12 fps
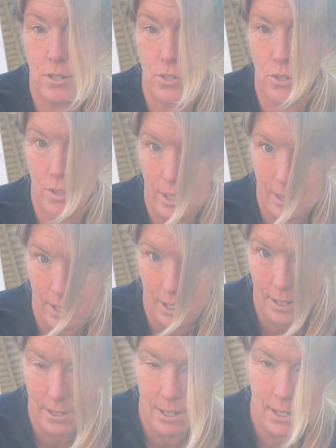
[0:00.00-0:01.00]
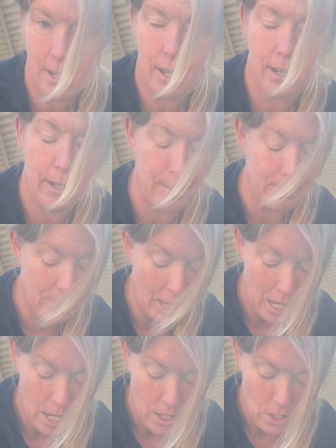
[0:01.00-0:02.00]
strengthening.
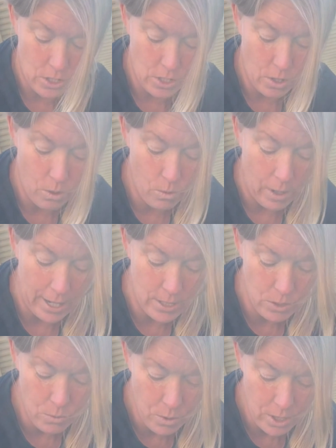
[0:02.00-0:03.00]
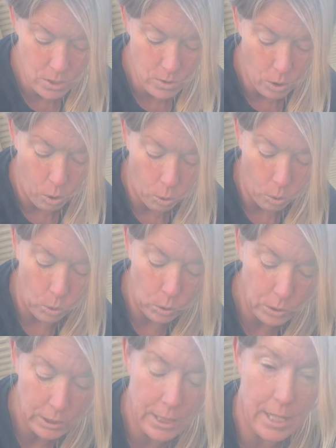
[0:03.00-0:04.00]
So I do want you to
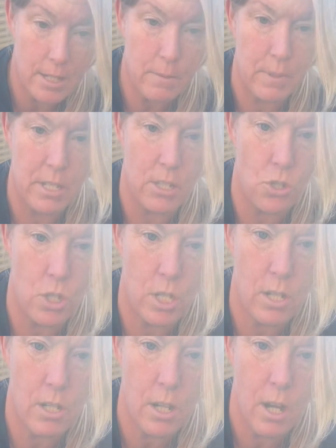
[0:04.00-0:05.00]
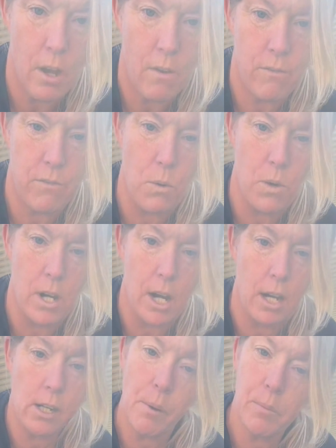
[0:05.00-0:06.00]
hold this position for
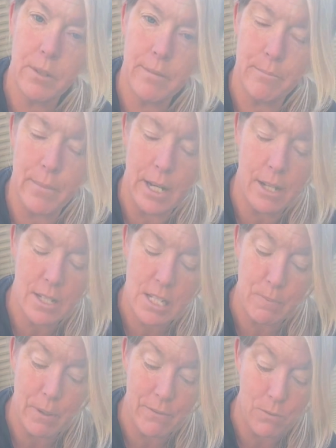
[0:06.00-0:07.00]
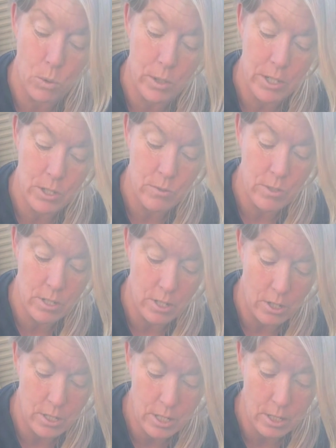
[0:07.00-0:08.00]
a couple of minutes before you
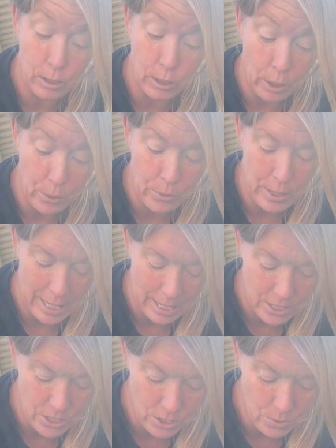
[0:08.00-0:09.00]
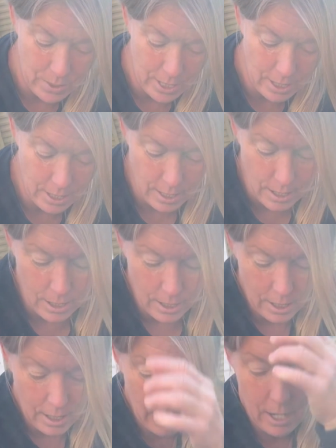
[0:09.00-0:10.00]
start to load into it.
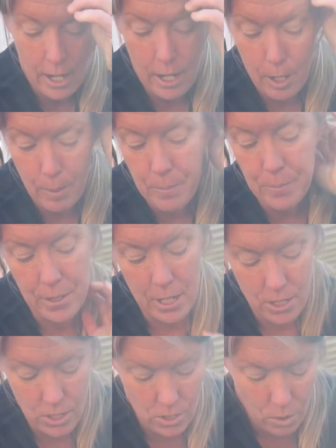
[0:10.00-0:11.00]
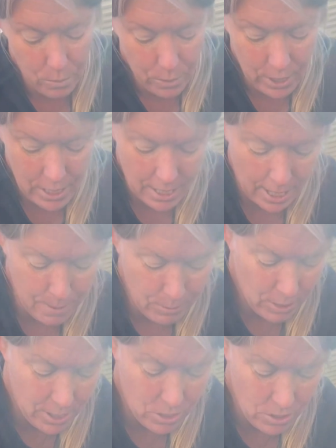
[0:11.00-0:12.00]
So put a
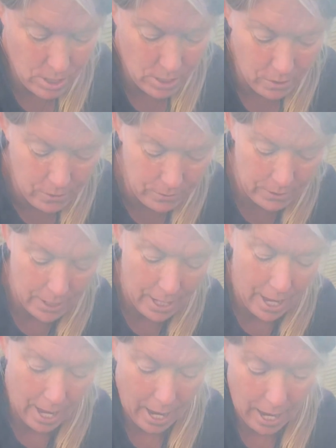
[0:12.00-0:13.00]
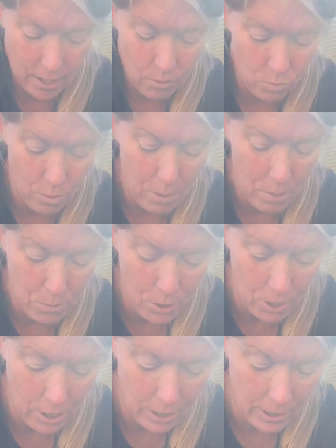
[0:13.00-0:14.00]
timer on yourself, and
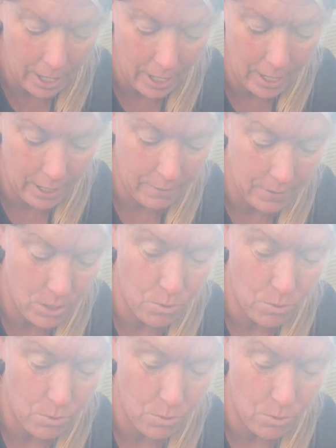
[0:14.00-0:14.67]
remember that if it's